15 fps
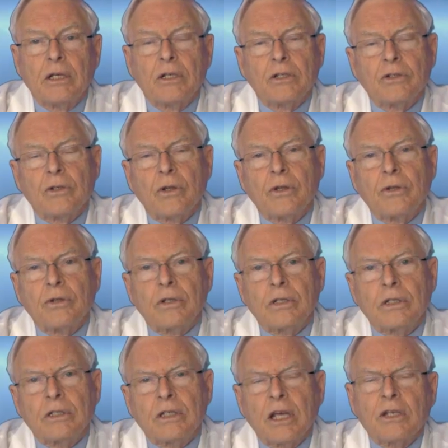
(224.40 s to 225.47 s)
So
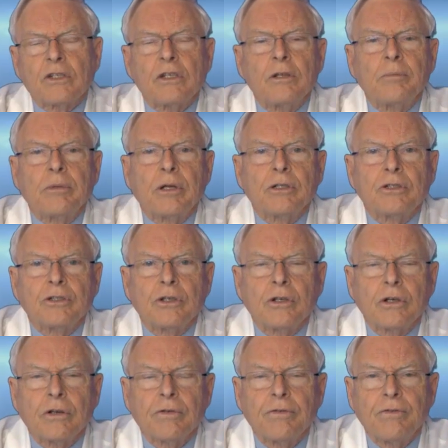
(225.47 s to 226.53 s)
testing blood
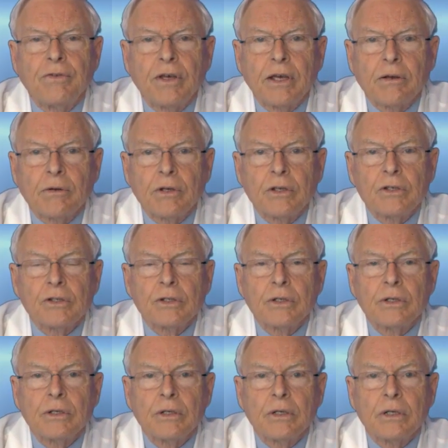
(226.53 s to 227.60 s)
sugar varies
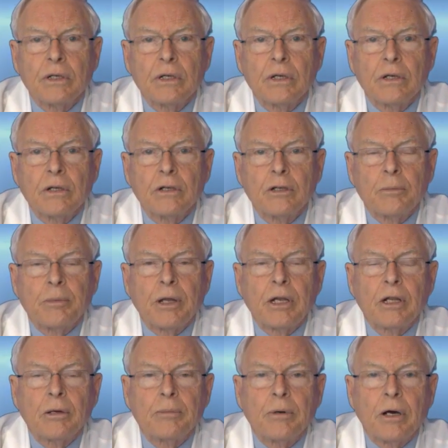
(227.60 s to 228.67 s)

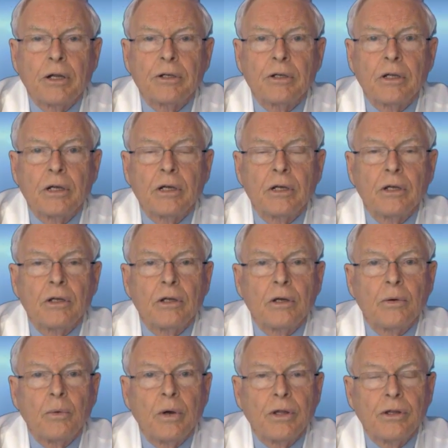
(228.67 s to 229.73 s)
depending upon
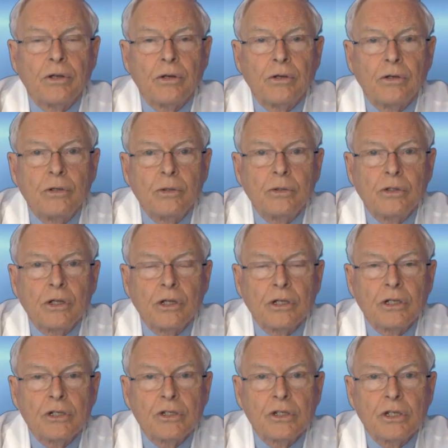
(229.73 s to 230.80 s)
whether you're new to the
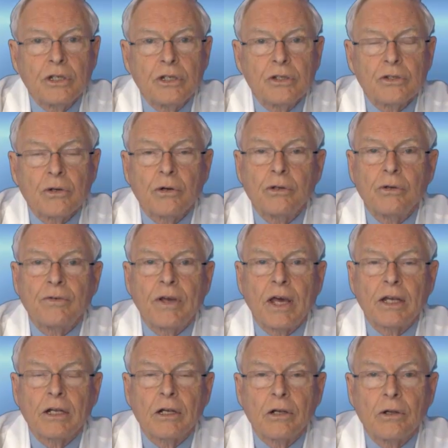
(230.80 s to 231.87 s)
disease or you've
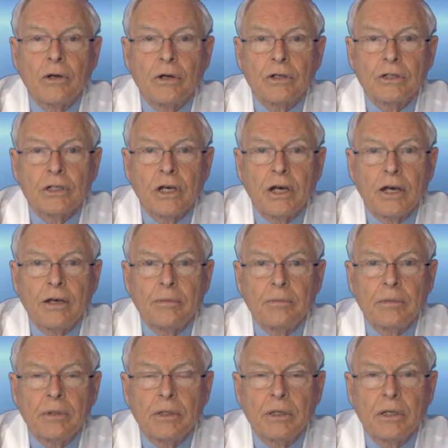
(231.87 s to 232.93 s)
had it a long time,
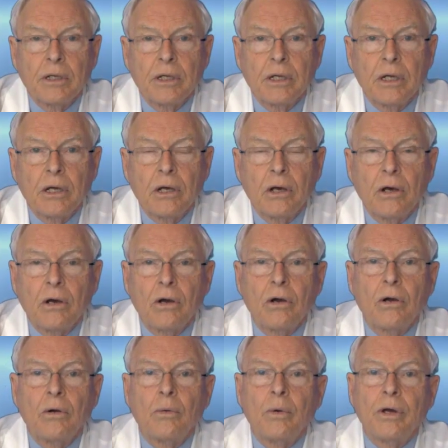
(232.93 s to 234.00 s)

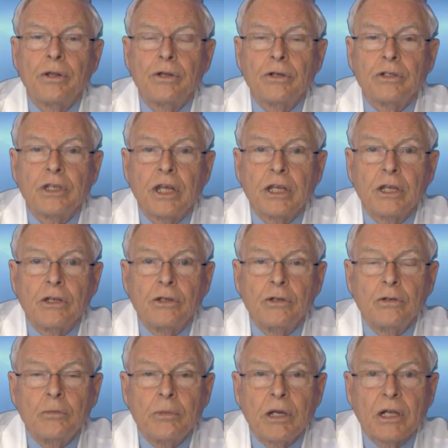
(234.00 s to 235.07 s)
whether you're taking
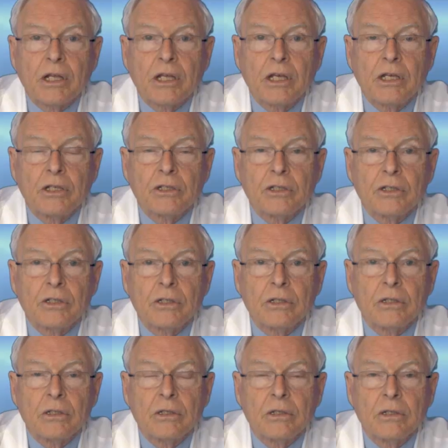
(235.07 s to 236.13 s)
new medication,
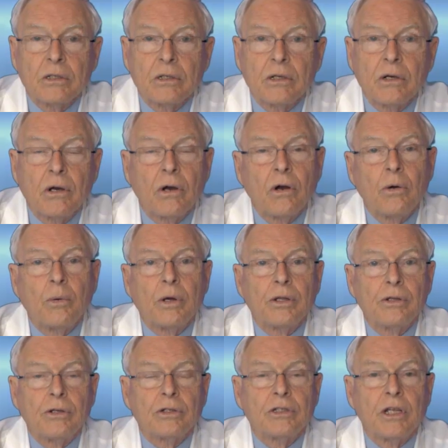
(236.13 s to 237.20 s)
or
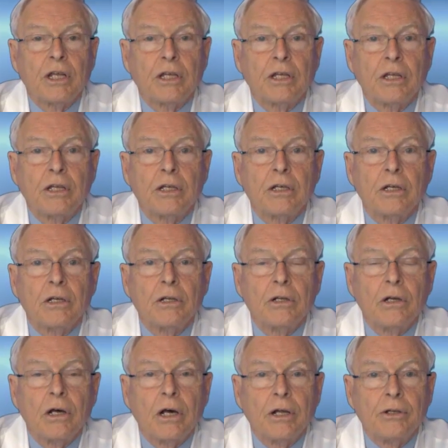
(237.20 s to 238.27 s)
whether you're taking
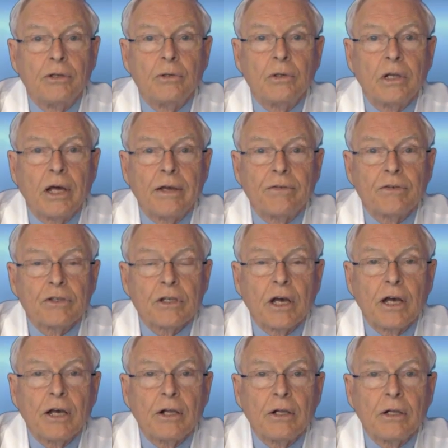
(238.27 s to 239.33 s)
a new
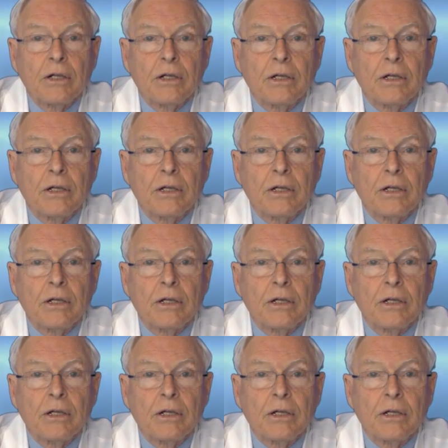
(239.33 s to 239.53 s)
lifestyle,